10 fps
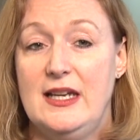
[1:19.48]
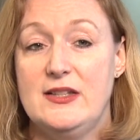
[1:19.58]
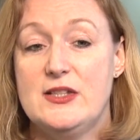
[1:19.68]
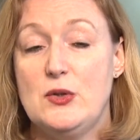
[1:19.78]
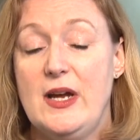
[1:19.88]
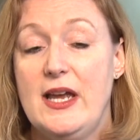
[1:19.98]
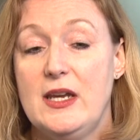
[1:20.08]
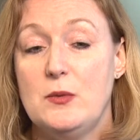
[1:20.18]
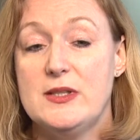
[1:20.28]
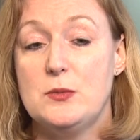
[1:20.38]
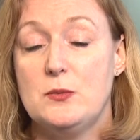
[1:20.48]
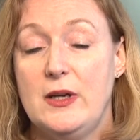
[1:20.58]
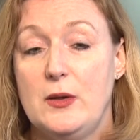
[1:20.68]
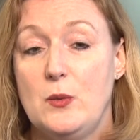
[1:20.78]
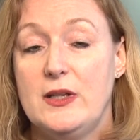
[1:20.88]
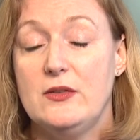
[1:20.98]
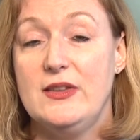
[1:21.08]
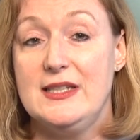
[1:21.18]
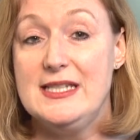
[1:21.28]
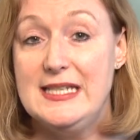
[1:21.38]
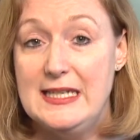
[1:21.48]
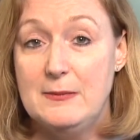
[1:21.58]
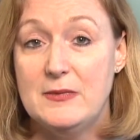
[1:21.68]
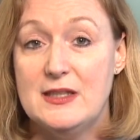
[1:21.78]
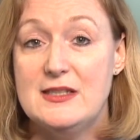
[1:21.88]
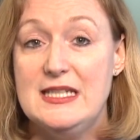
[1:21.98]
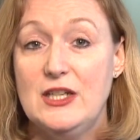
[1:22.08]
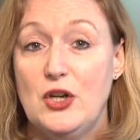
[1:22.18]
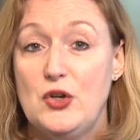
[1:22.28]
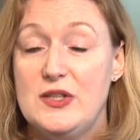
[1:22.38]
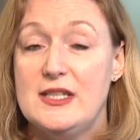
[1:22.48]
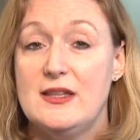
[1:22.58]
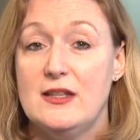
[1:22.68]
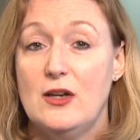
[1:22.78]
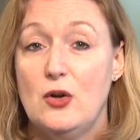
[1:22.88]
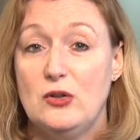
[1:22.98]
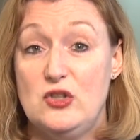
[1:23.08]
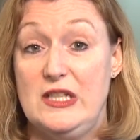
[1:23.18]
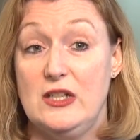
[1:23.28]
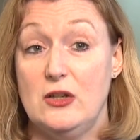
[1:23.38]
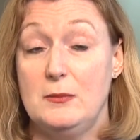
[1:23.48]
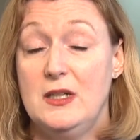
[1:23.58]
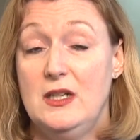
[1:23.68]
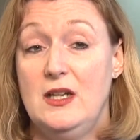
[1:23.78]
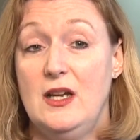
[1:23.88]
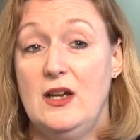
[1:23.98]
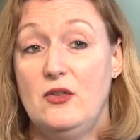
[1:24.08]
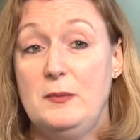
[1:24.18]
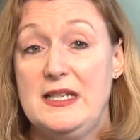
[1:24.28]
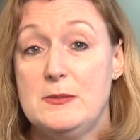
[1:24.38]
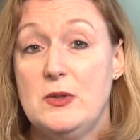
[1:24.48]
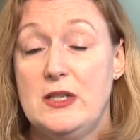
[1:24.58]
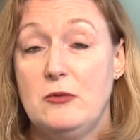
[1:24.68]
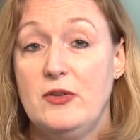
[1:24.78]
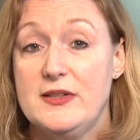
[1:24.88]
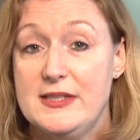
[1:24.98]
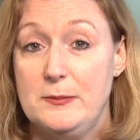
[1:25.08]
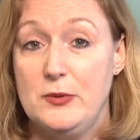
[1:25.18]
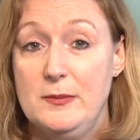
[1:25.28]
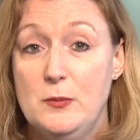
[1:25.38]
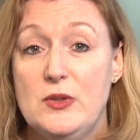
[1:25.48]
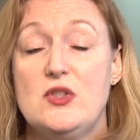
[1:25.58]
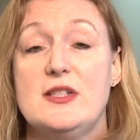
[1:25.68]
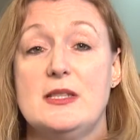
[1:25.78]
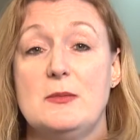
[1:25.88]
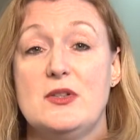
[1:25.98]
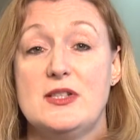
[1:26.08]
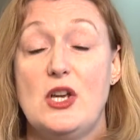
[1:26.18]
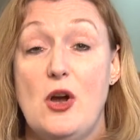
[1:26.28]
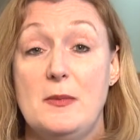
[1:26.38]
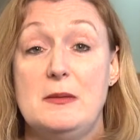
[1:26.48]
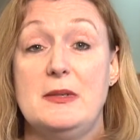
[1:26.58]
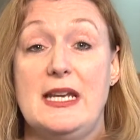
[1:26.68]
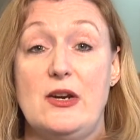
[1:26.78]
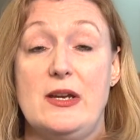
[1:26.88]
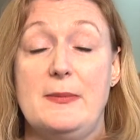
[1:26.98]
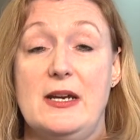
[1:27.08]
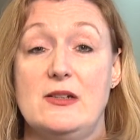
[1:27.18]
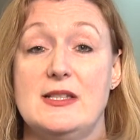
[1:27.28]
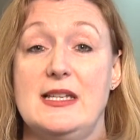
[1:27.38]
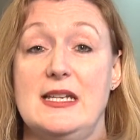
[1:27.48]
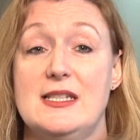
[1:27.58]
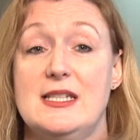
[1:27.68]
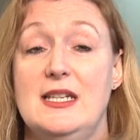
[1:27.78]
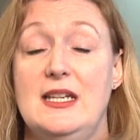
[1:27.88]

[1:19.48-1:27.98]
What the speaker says: So I was one of the team that decoded the whole genome of Plasmodium falciparum, which is the most common malaria parasite